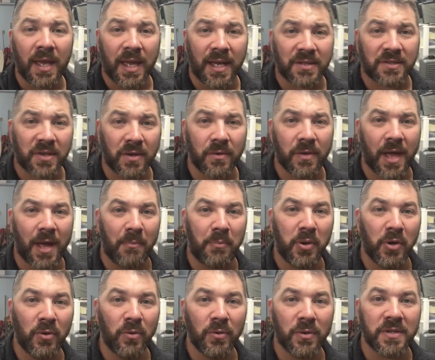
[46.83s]
and so that
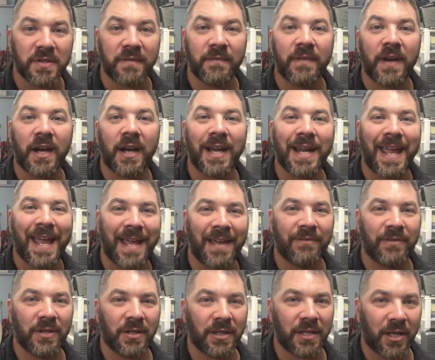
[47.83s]
pool is very
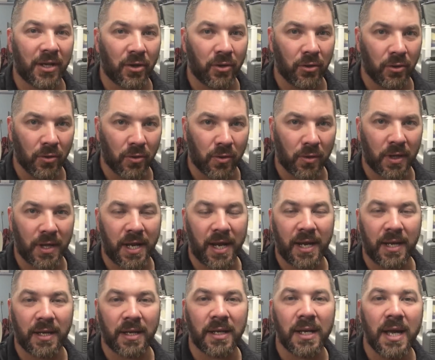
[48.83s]
heavily
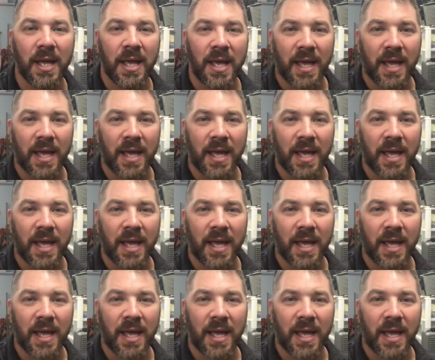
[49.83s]
chlorinated,